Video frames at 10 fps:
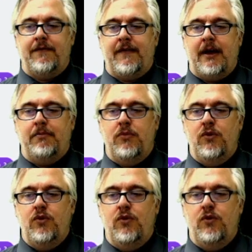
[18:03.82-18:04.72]
I
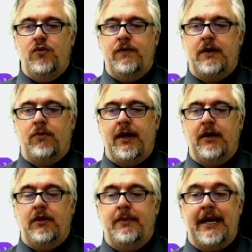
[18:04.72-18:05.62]
move it around a
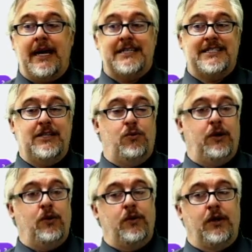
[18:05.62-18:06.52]
little bit and I see the one
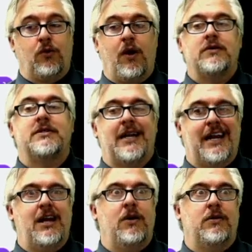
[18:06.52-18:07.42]
going across, then I
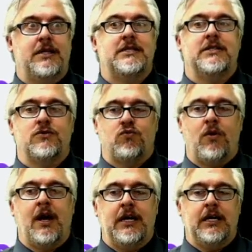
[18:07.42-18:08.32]
know this is
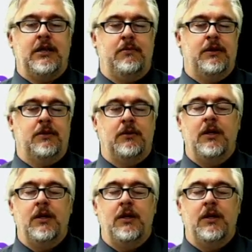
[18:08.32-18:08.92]
right in the middle.